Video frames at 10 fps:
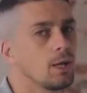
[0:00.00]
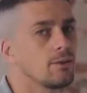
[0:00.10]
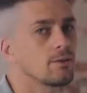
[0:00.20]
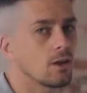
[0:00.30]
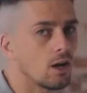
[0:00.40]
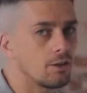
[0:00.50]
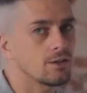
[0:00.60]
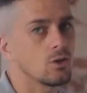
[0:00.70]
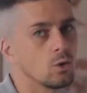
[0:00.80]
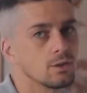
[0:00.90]
piece on
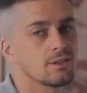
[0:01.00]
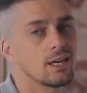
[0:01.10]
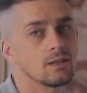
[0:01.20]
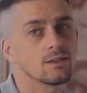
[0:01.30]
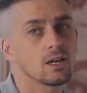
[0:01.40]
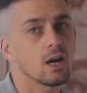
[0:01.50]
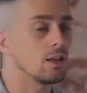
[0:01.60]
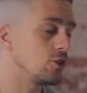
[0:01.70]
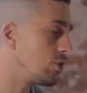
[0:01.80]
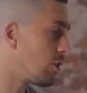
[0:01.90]
this whole sales
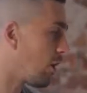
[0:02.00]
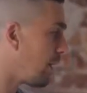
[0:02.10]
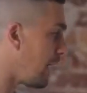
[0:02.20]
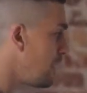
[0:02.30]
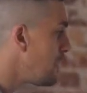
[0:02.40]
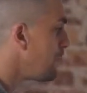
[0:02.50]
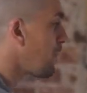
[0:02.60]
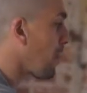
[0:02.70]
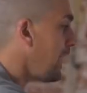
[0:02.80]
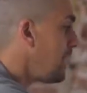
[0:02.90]
psychology journey
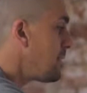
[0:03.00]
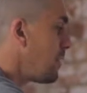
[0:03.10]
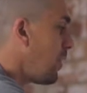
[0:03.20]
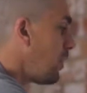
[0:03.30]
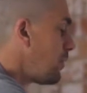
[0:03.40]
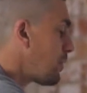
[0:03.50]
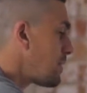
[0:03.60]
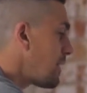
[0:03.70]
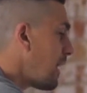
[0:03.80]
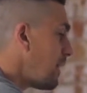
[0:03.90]
is
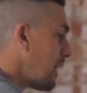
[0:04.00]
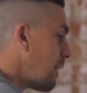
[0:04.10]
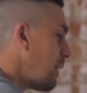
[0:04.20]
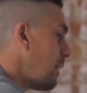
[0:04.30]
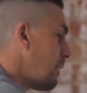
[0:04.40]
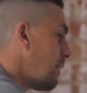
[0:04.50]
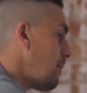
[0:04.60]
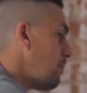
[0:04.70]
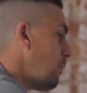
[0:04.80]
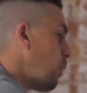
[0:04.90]
understanding
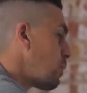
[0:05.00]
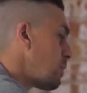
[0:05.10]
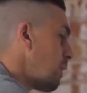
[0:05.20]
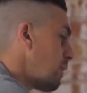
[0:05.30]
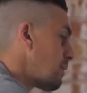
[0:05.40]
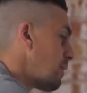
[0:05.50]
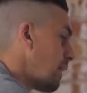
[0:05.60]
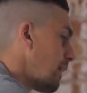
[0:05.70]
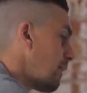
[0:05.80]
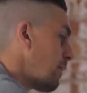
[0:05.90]
the emotional
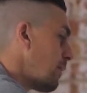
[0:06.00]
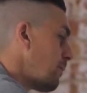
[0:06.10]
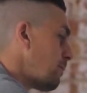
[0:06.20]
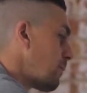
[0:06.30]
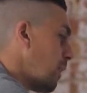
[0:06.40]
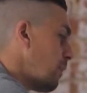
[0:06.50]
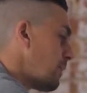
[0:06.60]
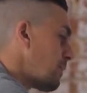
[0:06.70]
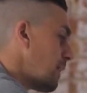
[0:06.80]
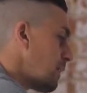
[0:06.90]
side of
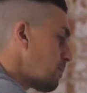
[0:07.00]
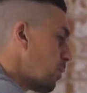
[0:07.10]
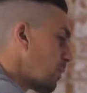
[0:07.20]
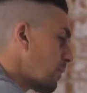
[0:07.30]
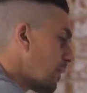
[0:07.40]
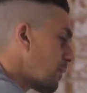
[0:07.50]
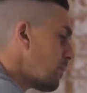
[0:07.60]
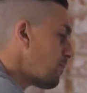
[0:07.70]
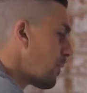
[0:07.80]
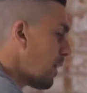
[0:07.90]
the sales process.
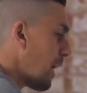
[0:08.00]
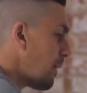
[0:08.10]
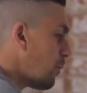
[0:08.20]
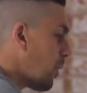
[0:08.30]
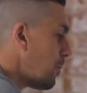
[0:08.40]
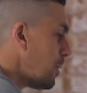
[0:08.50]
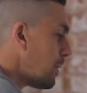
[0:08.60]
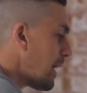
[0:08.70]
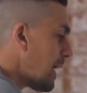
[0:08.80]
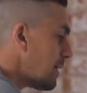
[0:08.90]
And what we mean
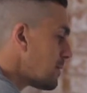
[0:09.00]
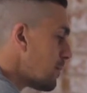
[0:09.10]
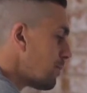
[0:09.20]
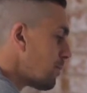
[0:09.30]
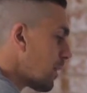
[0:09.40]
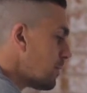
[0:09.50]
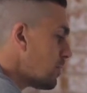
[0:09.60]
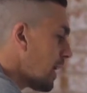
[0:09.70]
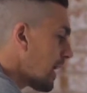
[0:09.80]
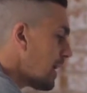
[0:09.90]
by that is
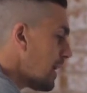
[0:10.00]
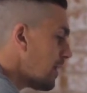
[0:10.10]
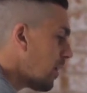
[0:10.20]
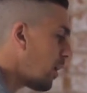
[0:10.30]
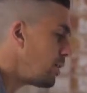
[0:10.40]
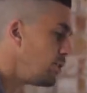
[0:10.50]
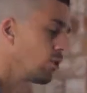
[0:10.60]
checking in on